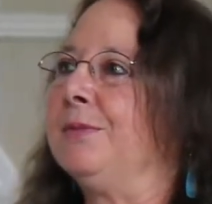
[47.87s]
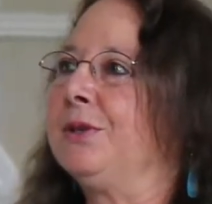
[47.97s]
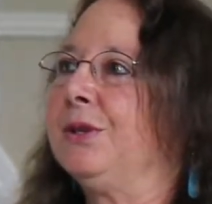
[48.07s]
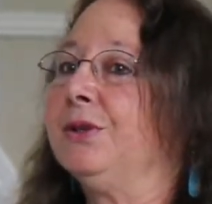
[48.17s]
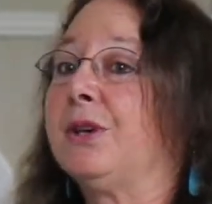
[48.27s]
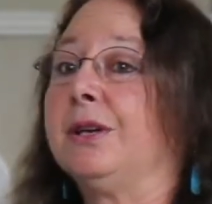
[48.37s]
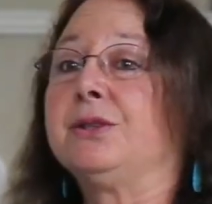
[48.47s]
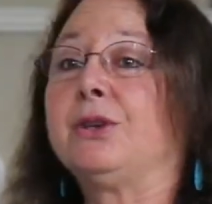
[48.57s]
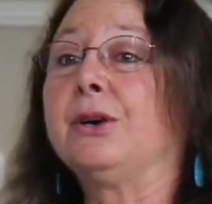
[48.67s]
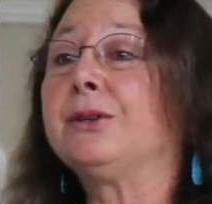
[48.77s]
Since I
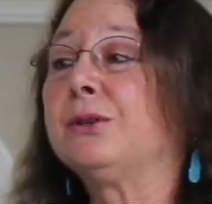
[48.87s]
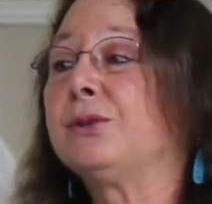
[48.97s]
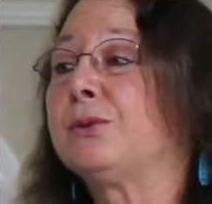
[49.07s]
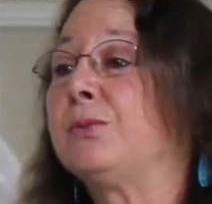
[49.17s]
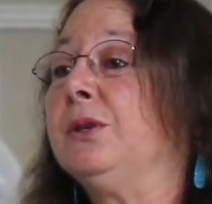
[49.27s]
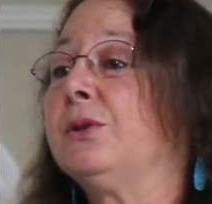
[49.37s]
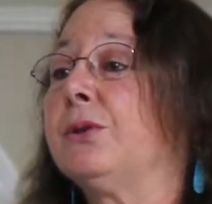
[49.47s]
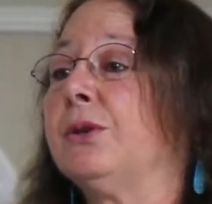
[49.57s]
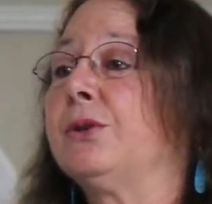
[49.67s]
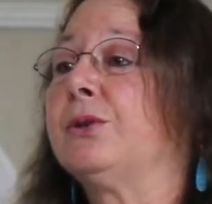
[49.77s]
started this
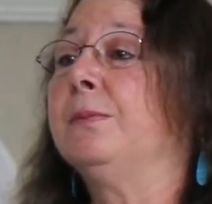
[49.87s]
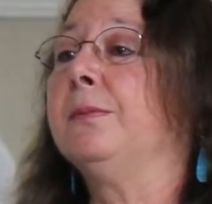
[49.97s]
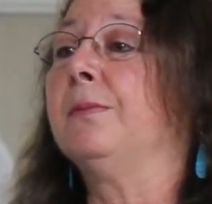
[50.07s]
research,